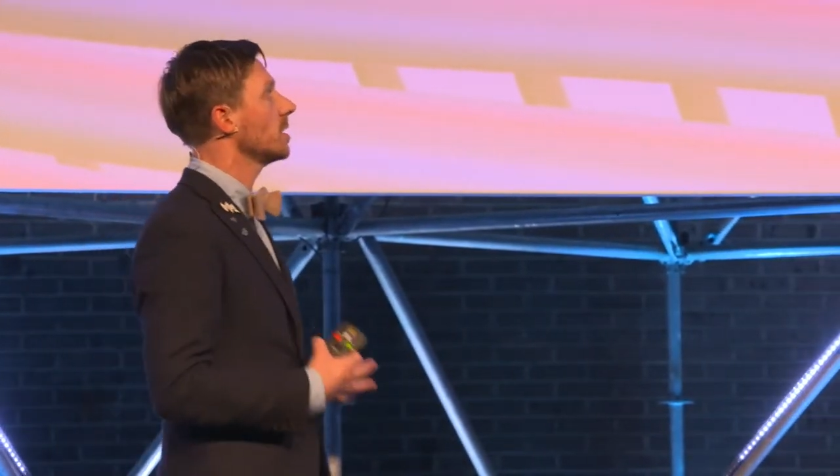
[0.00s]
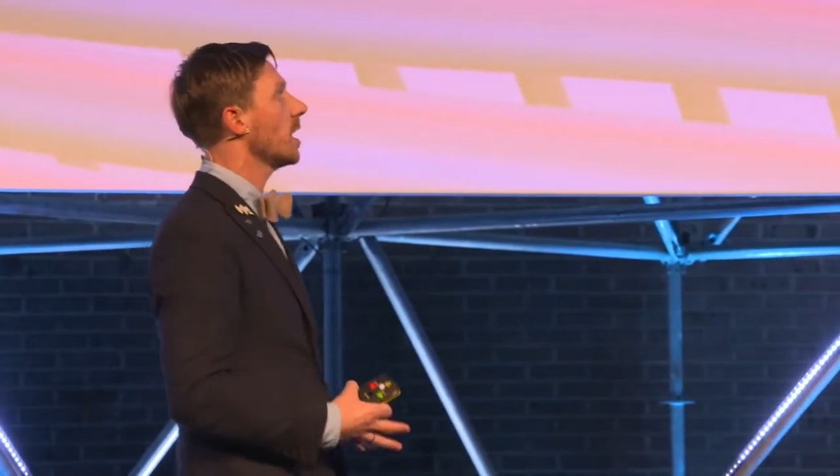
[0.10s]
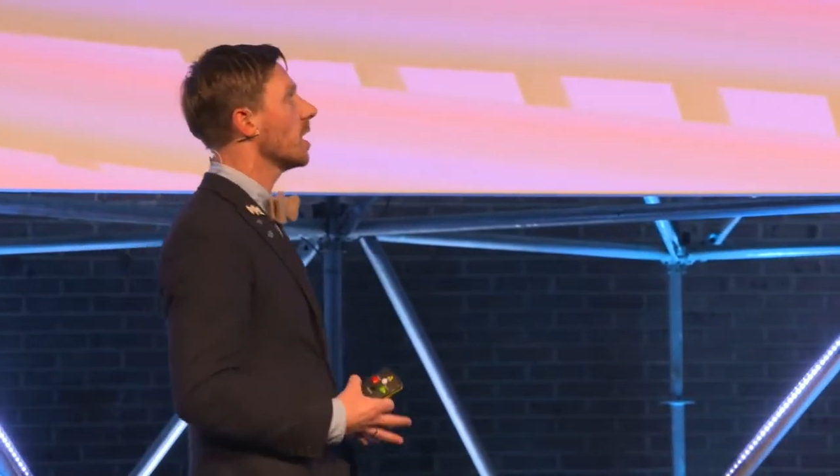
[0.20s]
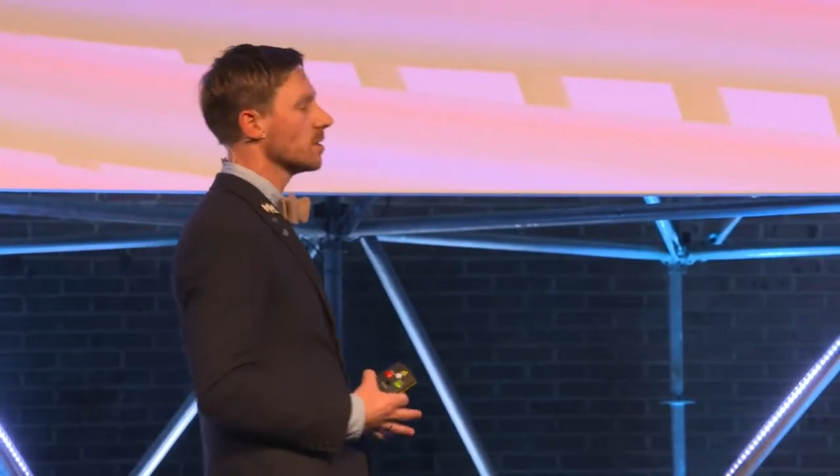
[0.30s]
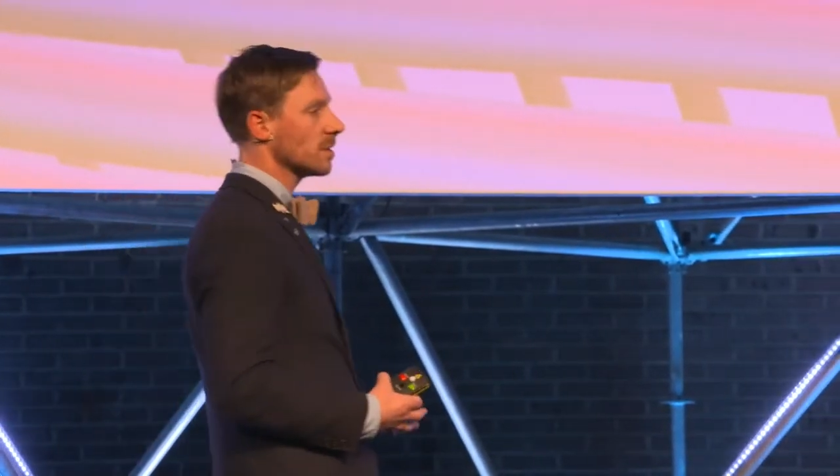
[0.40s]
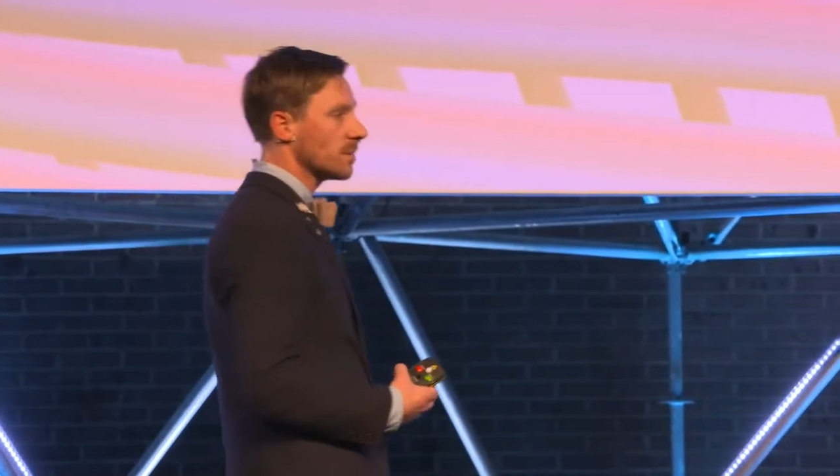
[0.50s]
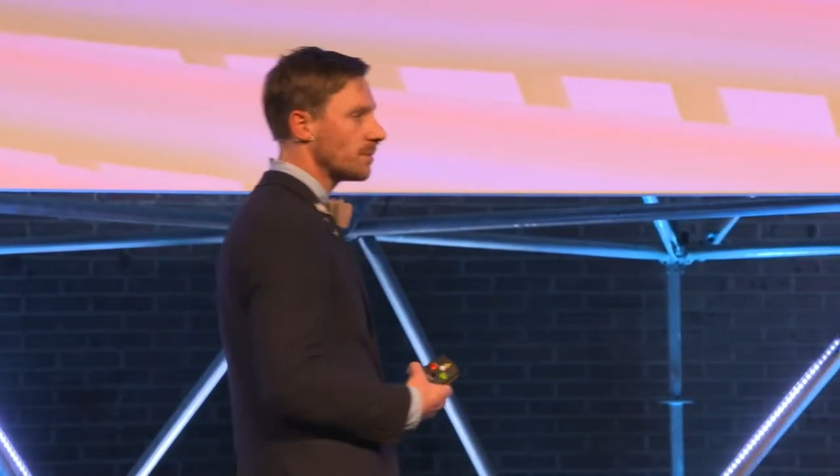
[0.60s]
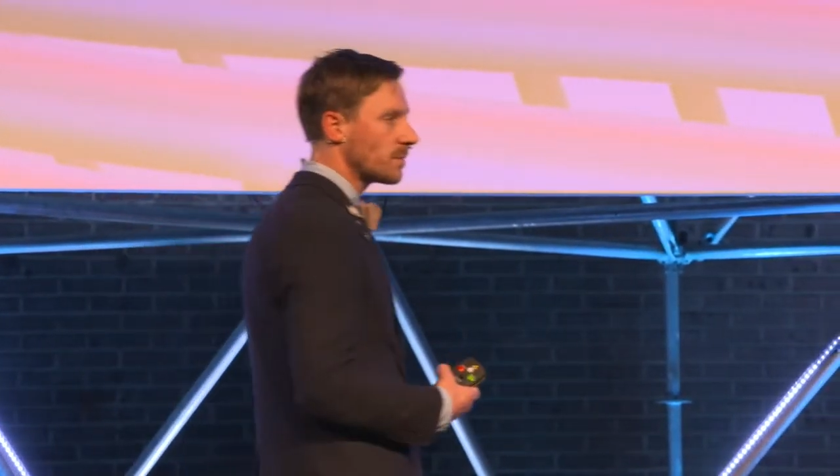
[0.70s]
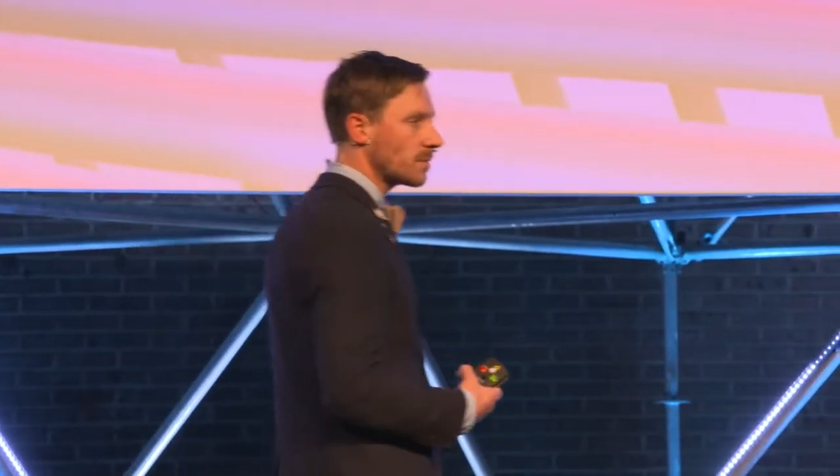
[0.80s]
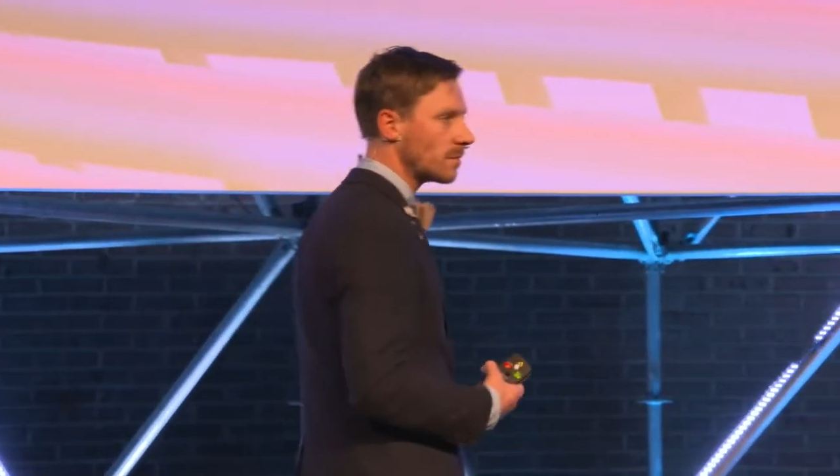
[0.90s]
does
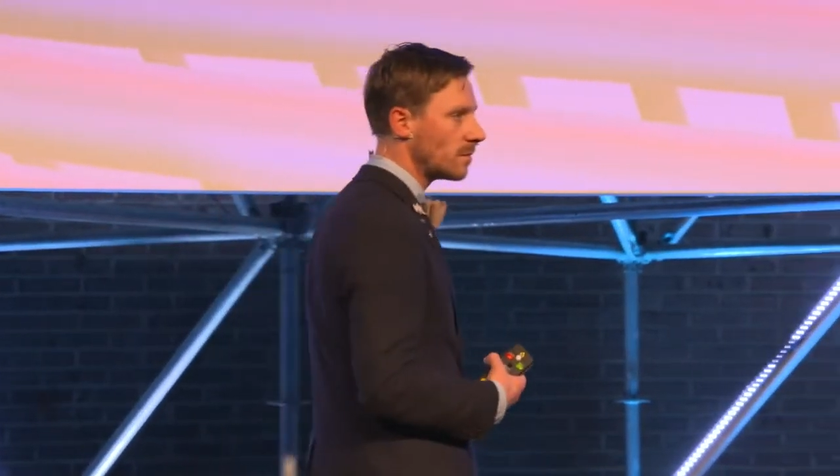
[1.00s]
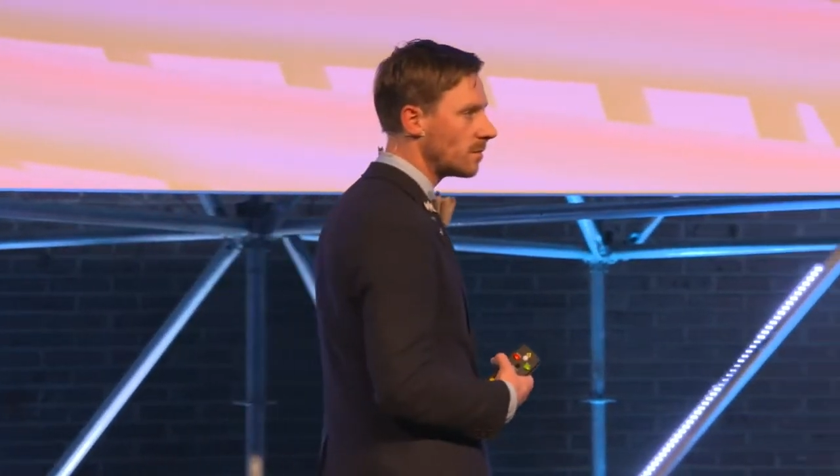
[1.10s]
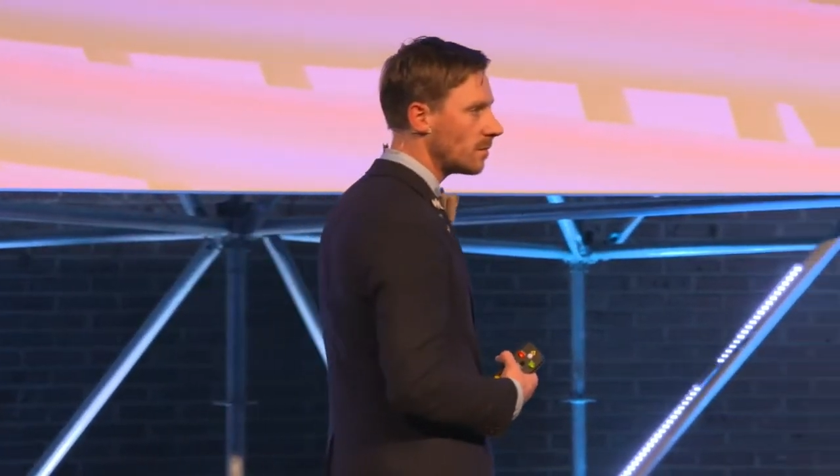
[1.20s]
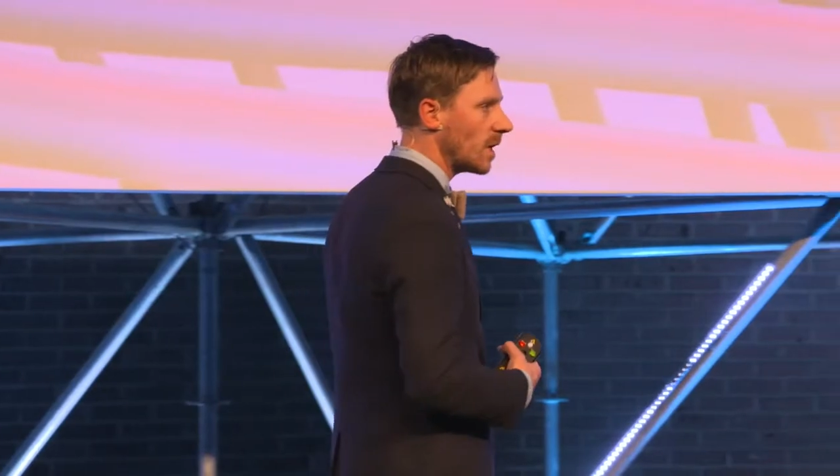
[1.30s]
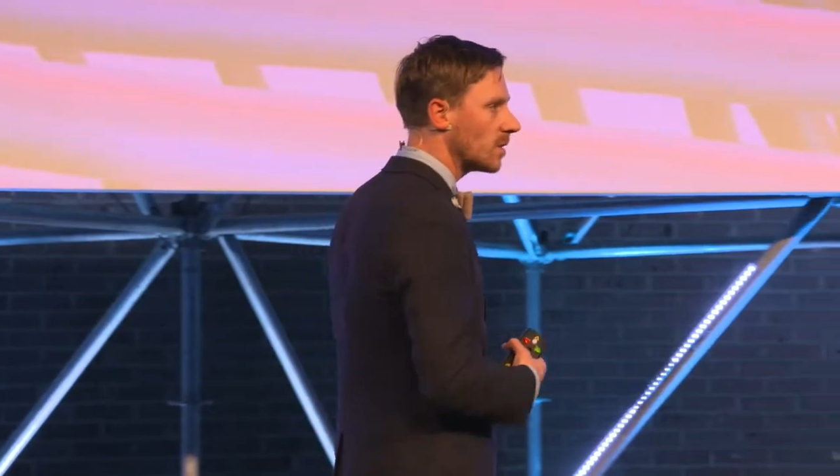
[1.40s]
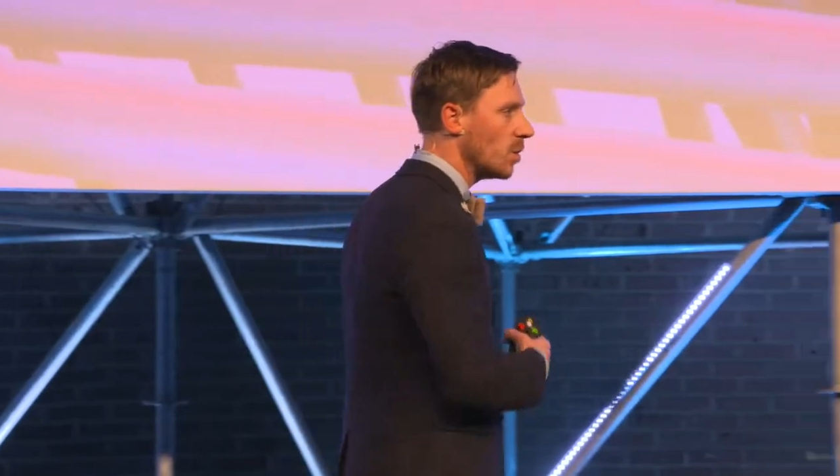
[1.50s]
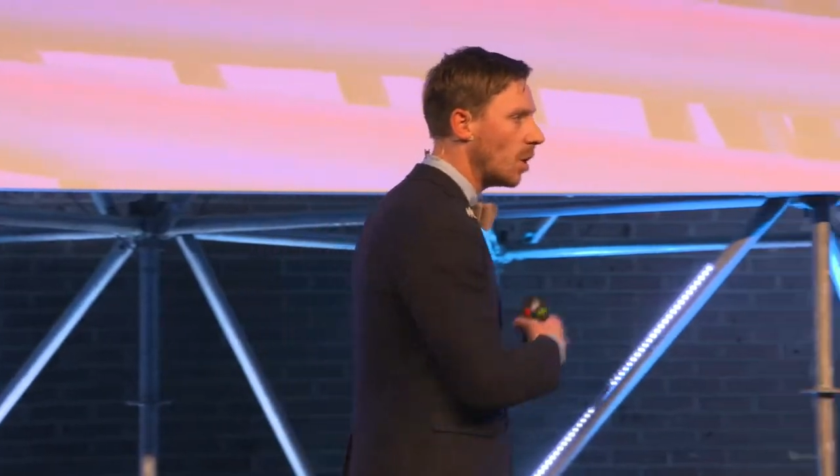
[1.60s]
to